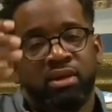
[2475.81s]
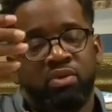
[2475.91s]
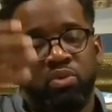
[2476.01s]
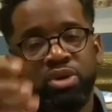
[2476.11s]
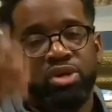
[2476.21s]

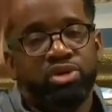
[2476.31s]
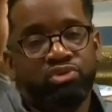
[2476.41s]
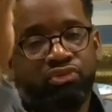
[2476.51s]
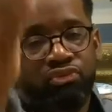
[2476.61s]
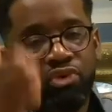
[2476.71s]
What are you
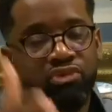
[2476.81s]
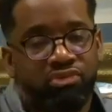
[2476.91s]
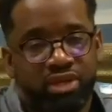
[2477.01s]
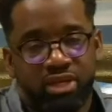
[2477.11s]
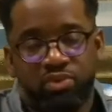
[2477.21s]

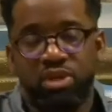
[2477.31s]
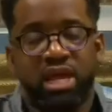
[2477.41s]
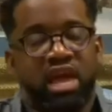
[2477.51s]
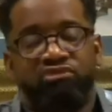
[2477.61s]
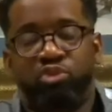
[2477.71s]
forfeiting? What
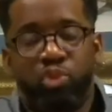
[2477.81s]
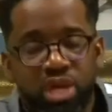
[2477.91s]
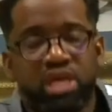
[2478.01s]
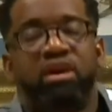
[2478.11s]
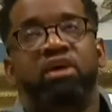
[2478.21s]
have
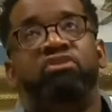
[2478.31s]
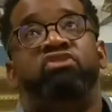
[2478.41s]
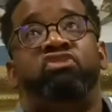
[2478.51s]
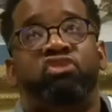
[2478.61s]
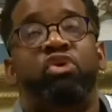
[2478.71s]
we
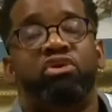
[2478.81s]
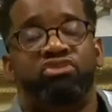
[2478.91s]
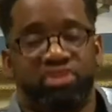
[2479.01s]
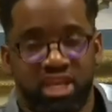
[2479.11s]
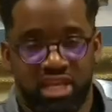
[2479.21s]

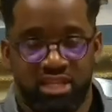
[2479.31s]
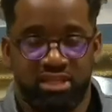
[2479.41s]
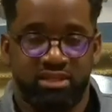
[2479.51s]
forfeited?